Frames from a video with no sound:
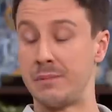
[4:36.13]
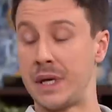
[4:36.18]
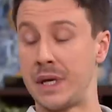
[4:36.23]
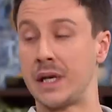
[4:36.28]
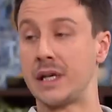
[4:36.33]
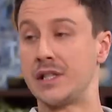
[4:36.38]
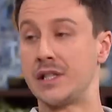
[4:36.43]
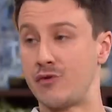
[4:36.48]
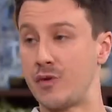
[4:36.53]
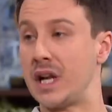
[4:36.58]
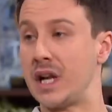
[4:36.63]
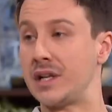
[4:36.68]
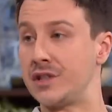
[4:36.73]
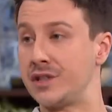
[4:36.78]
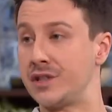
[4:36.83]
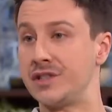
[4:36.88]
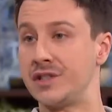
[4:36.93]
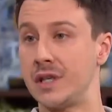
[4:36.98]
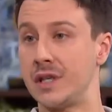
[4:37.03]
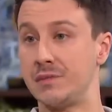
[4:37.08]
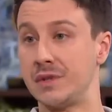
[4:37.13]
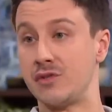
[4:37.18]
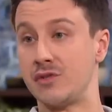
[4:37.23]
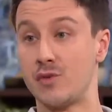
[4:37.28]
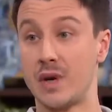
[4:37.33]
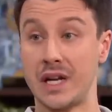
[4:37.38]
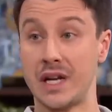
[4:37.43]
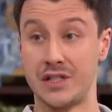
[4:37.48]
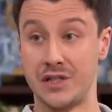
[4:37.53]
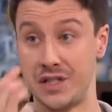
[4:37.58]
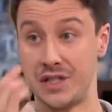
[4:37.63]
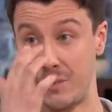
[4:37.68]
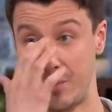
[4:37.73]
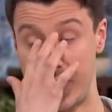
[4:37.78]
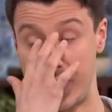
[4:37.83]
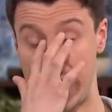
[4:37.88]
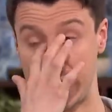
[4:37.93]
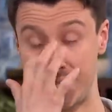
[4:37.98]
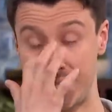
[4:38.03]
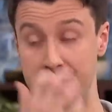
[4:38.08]
being his relationships, his relationship
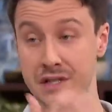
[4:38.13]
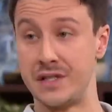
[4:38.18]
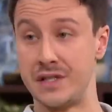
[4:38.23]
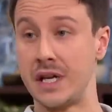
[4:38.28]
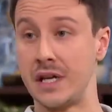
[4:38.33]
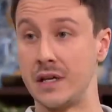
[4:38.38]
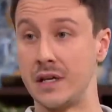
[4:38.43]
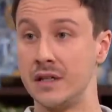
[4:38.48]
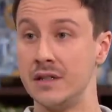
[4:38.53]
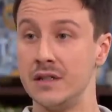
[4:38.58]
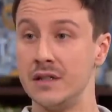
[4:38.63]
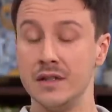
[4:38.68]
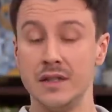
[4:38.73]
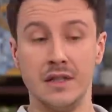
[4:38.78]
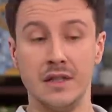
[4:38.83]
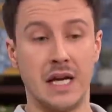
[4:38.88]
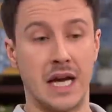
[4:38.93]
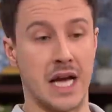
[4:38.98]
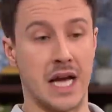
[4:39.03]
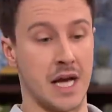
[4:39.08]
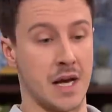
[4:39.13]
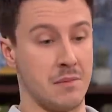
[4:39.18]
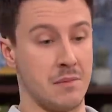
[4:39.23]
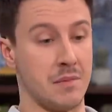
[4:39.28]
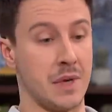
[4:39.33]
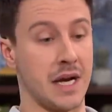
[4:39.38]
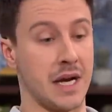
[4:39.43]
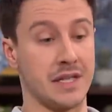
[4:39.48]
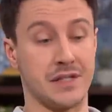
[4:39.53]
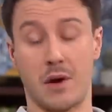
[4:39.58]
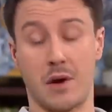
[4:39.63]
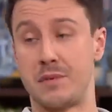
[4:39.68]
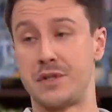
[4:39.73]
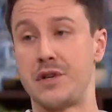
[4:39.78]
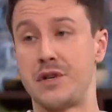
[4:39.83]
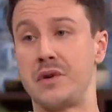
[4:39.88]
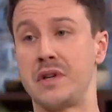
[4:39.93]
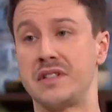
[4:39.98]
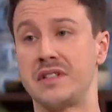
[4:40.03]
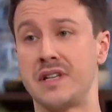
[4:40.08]
with Alion Dazir, and his
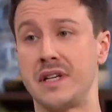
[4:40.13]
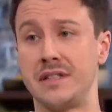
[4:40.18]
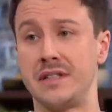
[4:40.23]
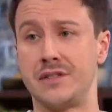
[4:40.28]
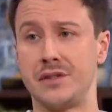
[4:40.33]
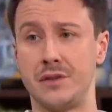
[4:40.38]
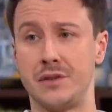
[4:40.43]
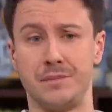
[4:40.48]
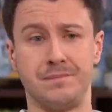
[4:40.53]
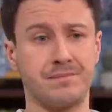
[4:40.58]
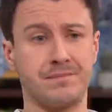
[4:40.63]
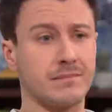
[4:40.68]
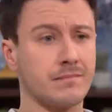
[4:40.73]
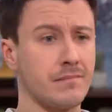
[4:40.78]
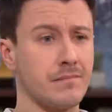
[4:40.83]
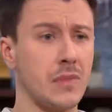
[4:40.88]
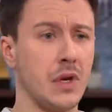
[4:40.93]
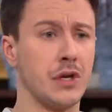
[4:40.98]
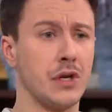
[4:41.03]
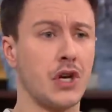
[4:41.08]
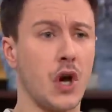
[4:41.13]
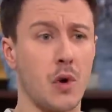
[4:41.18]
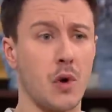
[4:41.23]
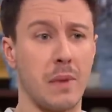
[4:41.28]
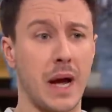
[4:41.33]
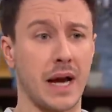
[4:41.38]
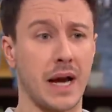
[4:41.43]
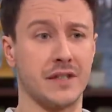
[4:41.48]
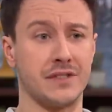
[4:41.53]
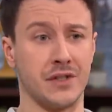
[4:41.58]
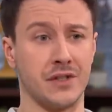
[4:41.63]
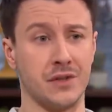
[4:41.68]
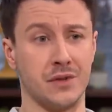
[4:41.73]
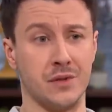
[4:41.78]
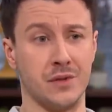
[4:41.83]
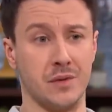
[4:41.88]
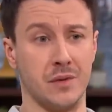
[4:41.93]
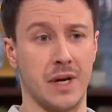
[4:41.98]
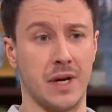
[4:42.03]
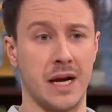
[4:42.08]
opportunity to go back
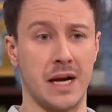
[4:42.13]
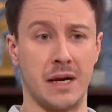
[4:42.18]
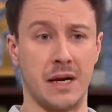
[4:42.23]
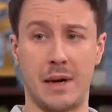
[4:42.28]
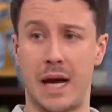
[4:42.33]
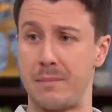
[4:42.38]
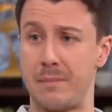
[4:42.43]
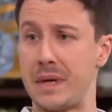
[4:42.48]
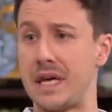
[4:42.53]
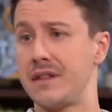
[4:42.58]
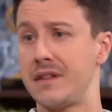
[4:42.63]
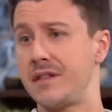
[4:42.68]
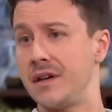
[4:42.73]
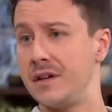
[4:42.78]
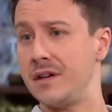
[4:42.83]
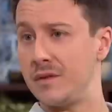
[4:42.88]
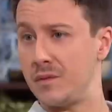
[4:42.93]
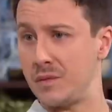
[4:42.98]
to Ibiza